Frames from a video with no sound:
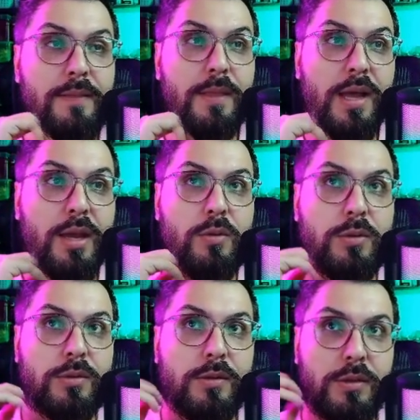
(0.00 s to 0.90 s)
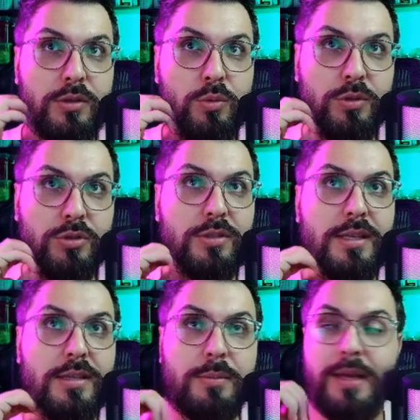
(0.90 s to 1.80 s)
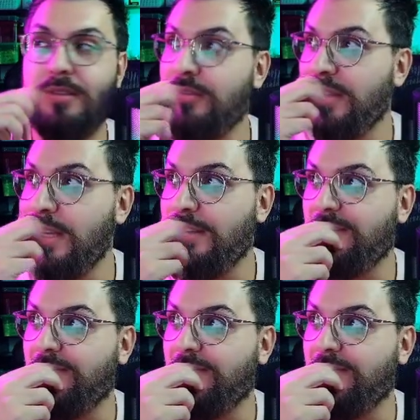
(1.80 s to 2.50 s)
I don't know what you think is best, okay?